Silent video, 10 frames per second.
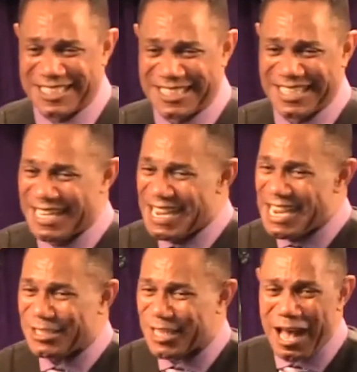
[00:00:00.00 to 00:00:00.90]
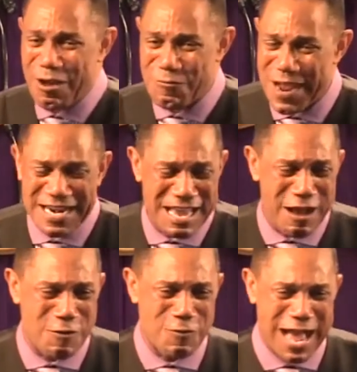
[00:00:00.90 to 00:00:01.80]
it's already
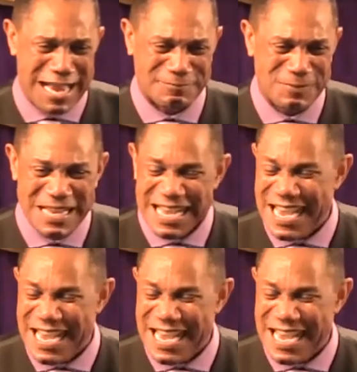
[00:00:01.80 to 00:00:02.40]
all right.